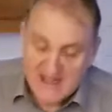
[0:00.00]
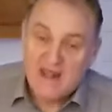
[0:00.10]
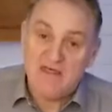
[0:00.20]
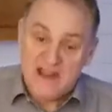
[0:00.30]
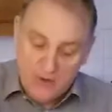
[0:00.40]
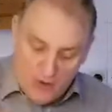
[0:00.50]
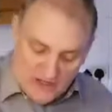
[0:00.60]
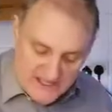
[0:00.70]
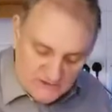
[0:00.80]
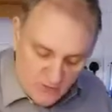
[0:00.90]
They call
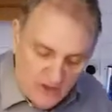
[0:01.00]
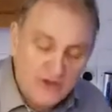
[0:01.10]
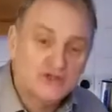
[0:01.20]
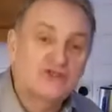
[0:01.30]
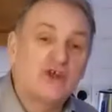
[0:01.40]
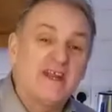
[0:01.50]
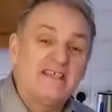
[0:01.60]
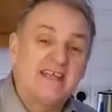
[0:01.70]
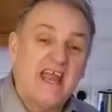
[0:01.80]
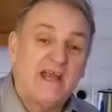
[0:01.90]
this one sunny
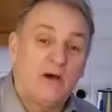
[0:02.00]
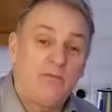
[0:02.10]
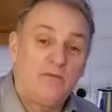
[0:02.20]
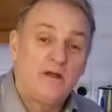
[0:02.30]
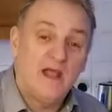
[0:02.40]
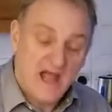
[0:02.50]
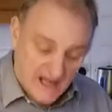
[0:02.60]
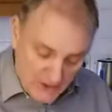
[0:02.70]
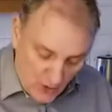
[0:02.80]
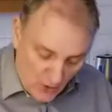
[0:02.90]
side up,
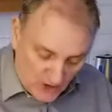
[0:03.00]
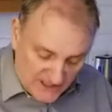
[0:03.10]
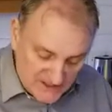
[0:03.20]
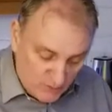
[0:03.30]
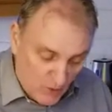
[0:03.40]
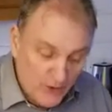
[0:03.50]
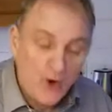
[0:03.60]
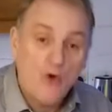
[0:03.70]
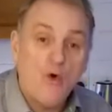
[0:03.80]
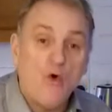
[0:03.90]
and they call this
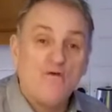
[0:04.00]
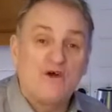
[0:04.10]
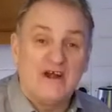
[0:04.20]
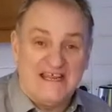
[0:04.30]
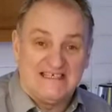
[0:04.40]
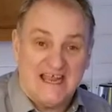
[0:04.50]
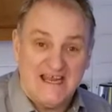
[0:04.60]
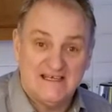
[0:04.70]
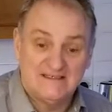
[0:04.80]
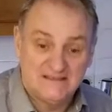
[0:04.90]
one over easy.
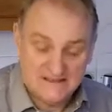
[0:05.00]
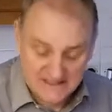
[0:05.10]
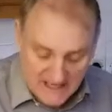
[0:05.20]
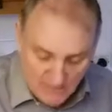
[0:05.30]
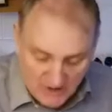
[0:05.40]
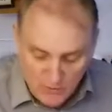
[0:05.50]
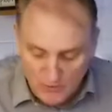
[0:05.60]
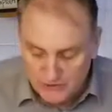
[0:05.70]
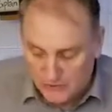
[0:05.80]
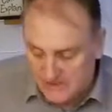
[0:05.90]
Now what I'm
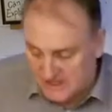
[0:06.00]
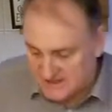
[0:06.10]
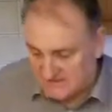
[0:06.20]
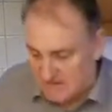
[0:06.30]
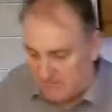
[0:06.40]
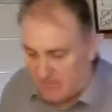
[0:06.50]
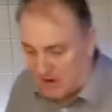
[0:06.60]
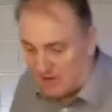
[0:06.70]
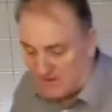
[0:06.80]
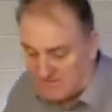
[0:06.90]
going to do is, if you
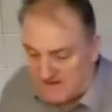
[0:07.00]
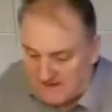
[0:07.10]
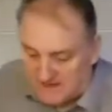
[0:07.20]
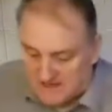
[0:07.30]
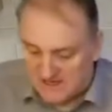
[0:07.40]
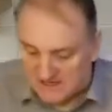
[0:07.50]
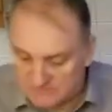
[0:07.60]
bear with me, I'm